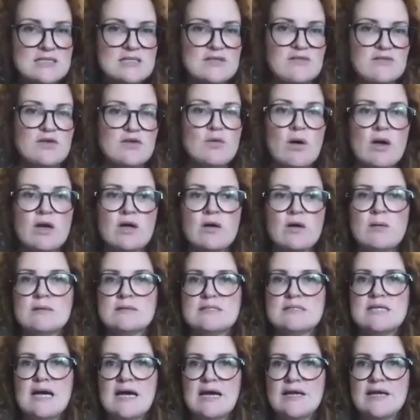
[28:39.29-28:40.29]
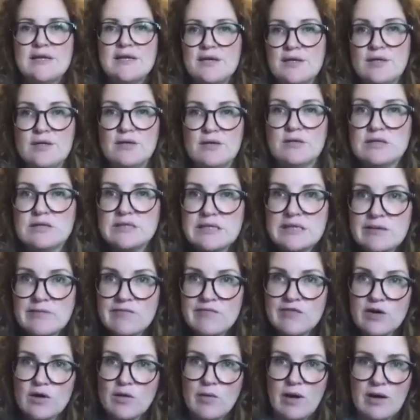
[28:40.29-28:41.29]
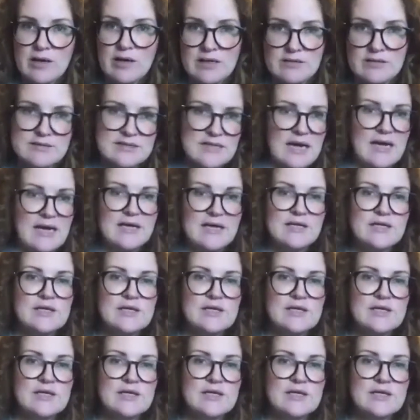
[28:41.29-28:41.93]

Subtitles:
if you want to go outside, you could take them for a walk outside.